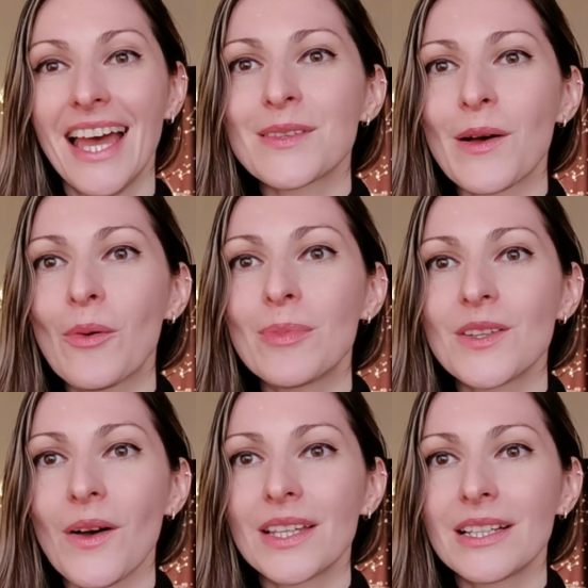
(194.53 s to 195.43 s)
So I'll be
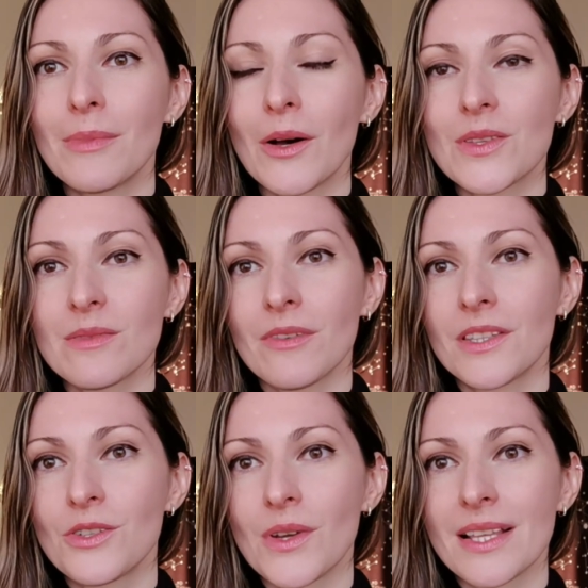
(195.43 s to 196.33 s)
talking about some of
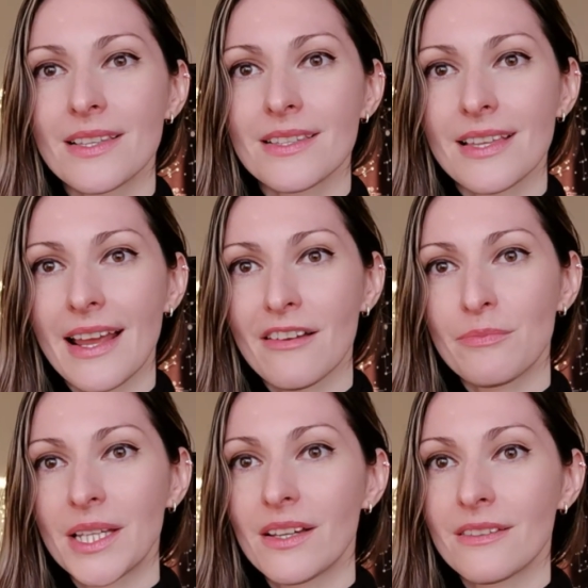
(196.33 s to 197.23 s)
the transits that have
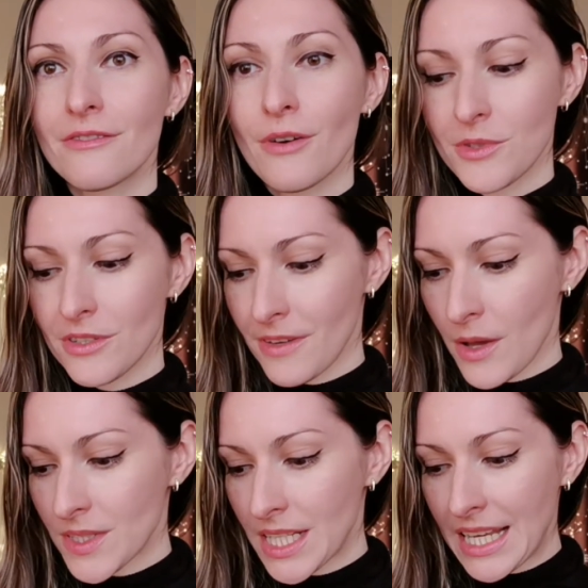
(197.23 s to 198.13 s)
begun from
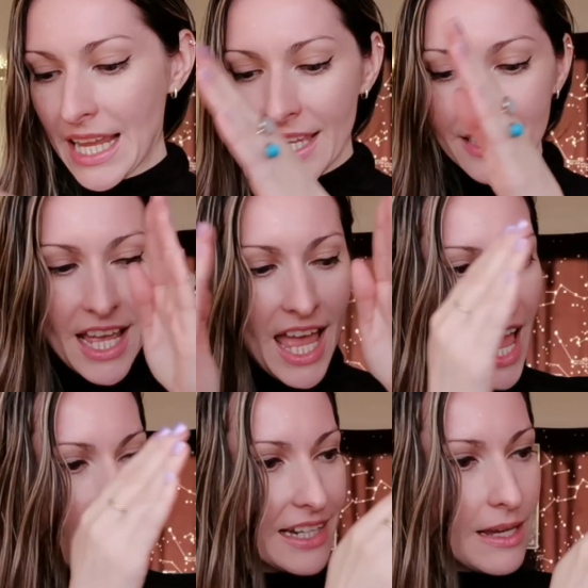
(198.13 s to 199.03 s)
2008,
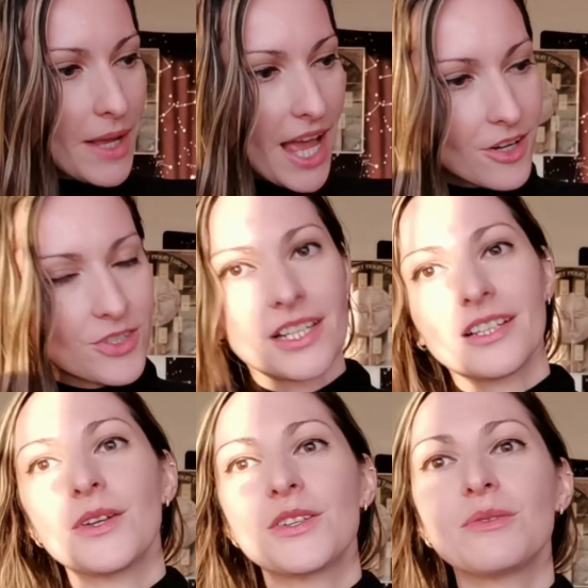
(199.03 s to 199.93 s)
and I'm actually
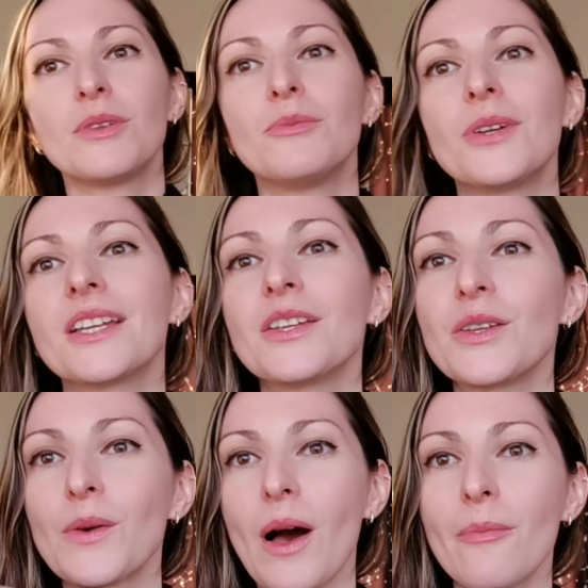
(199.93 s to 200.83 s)
going to be bringing
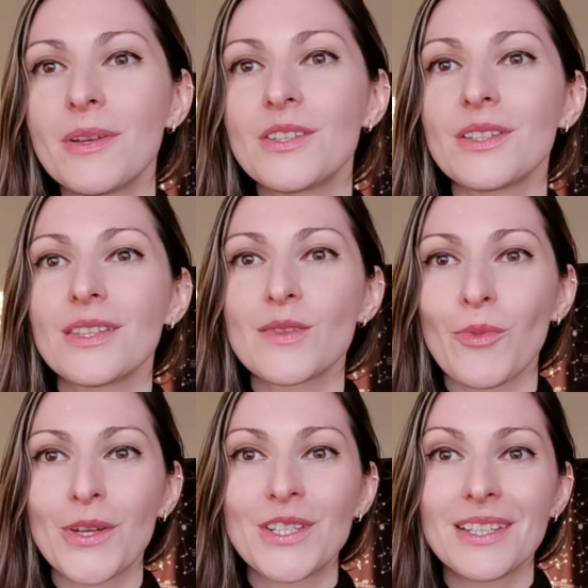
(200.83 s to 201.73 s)
you up until this
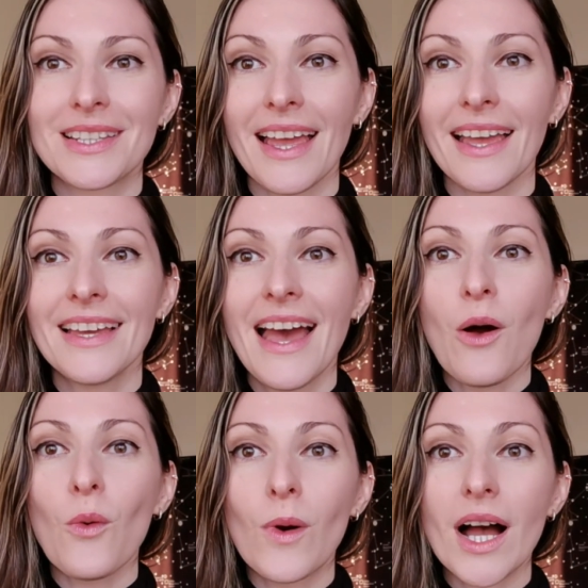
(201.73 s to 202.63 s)
point today,
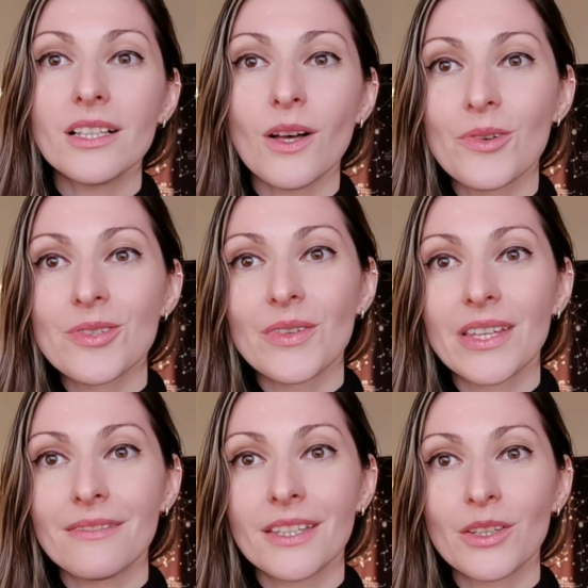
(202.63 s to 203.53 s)
while also
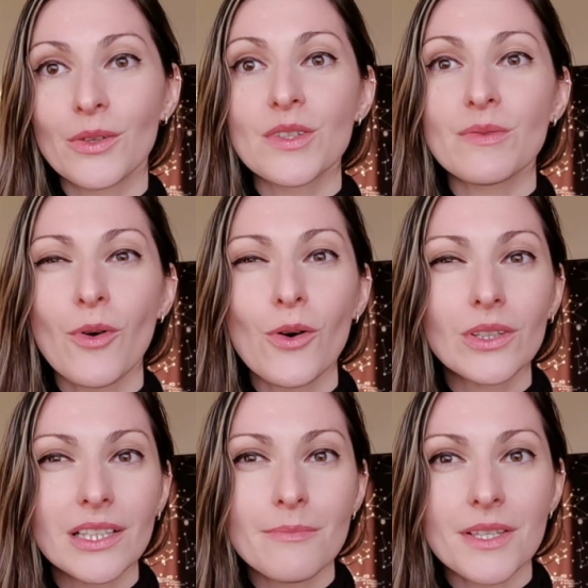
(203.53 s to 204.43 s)
giving you a small
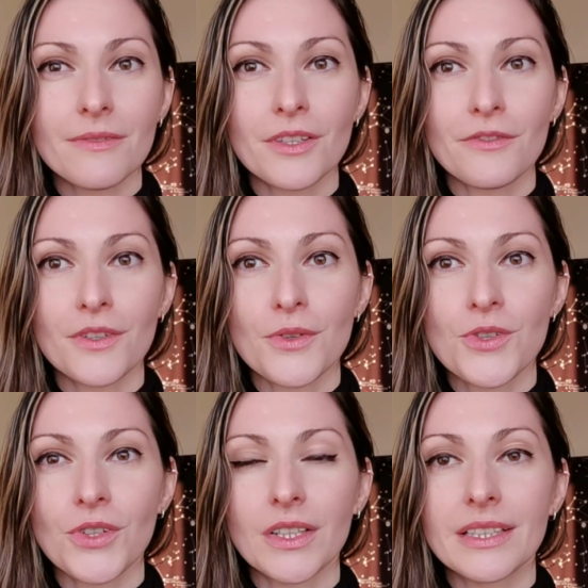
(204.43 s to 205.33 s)
glimpse of the
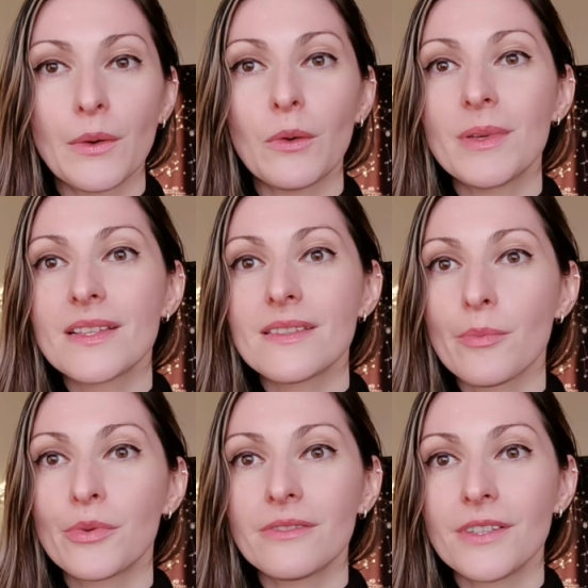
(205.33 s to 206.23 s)
future. There will be
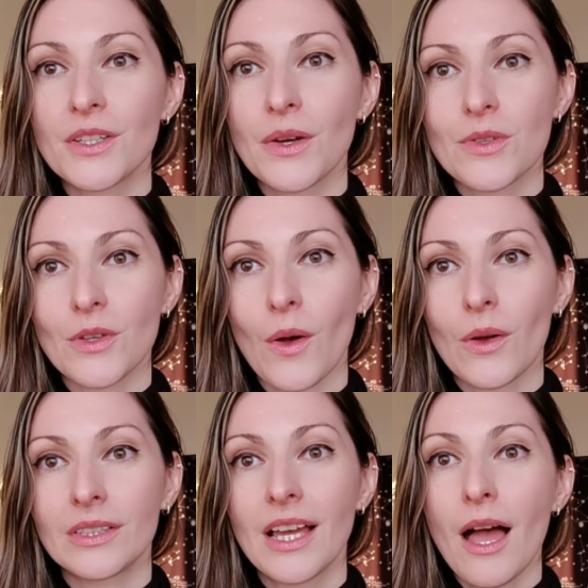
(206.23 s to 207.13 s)
separate videos
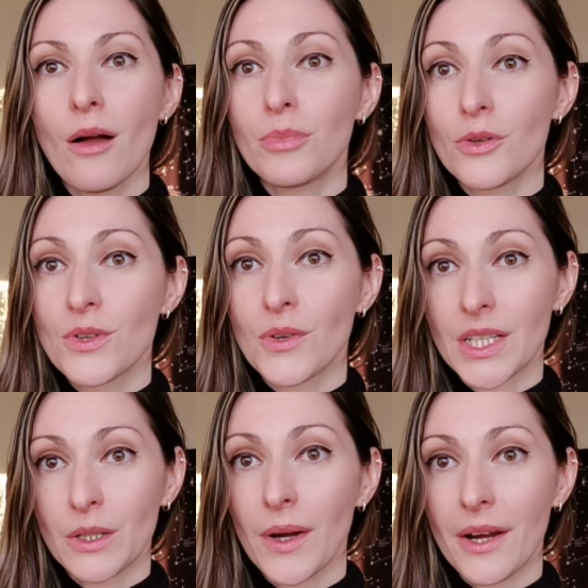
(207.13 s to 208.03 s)
on Pluto
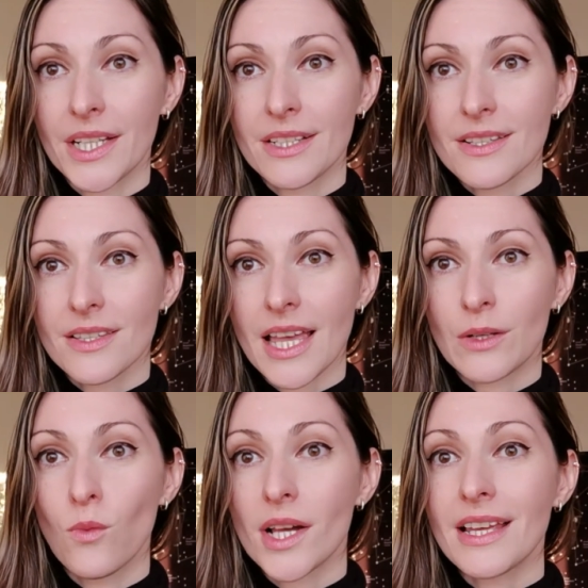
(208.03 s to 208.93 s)
and Aquarius
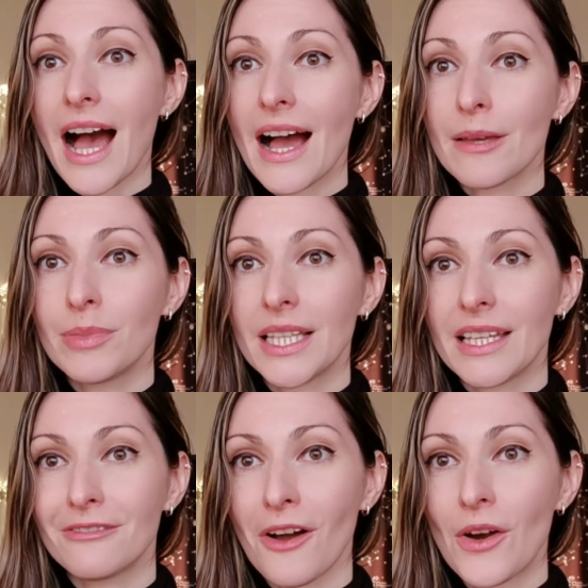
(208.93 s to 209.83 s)
and what I
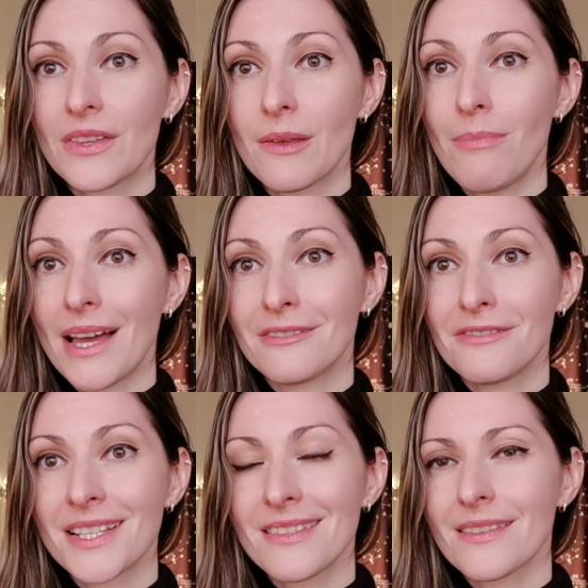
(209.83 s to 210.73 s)
believe are the
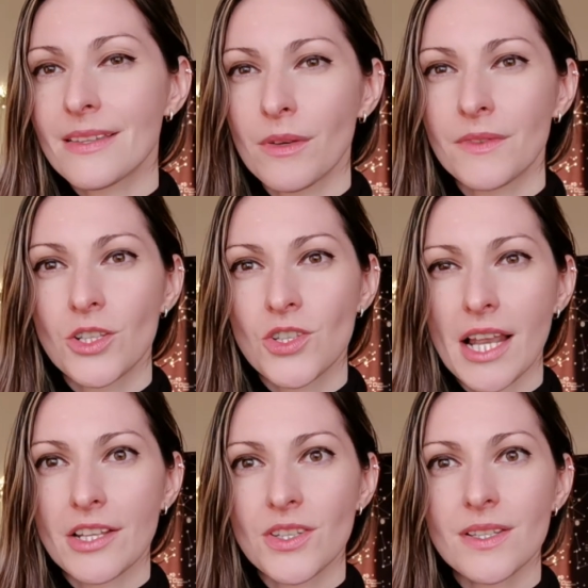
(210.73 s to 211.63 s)
benefits and some of the
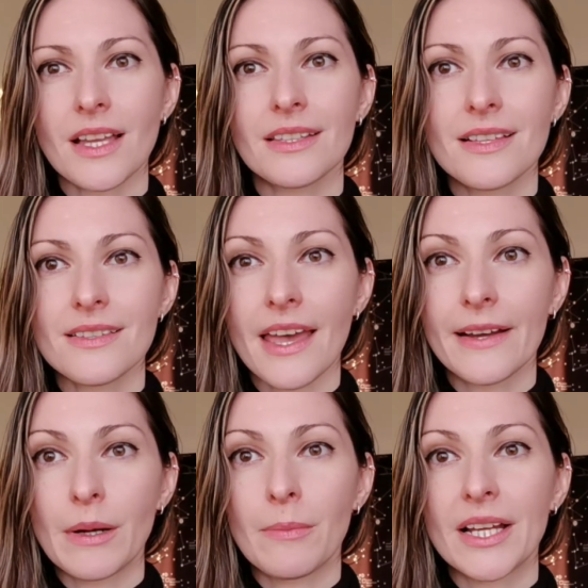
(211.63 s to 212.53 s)
challenges that this
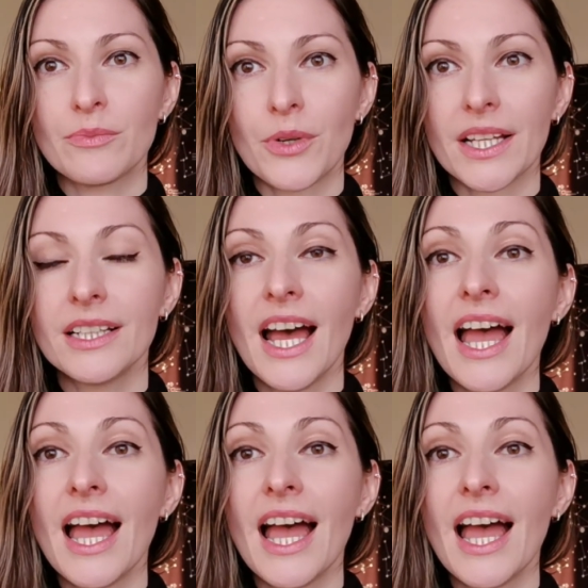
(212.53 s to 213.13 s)
era might bring.